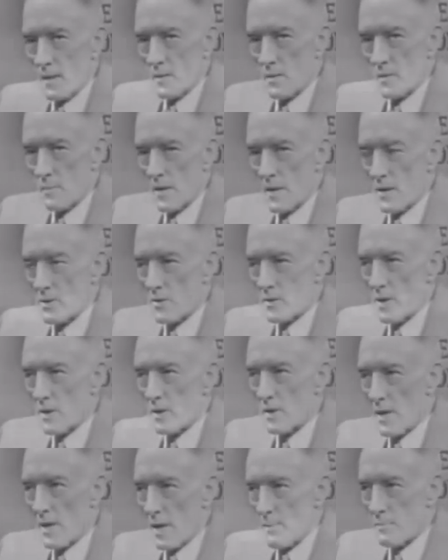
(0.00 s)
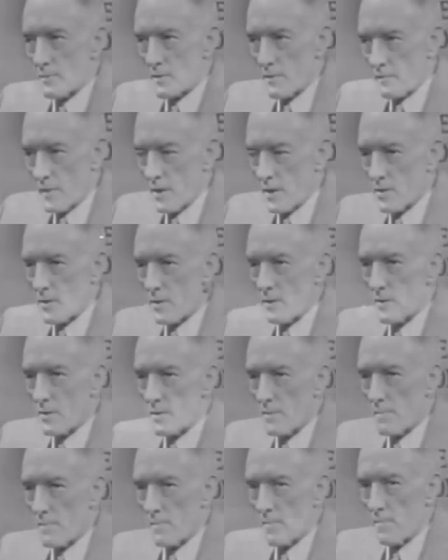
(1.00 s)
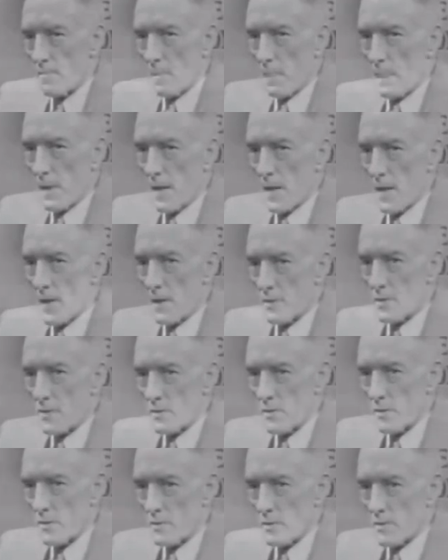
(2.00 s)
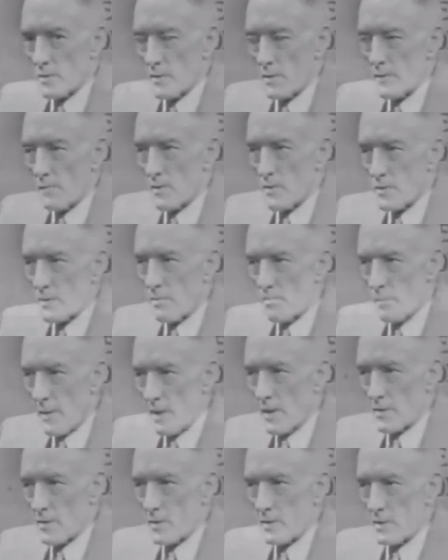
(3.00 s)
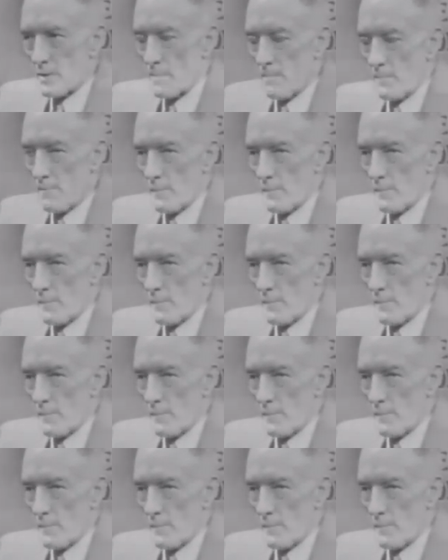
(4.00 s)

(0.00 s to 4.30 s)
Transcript: to make certain observations and to look for some bases.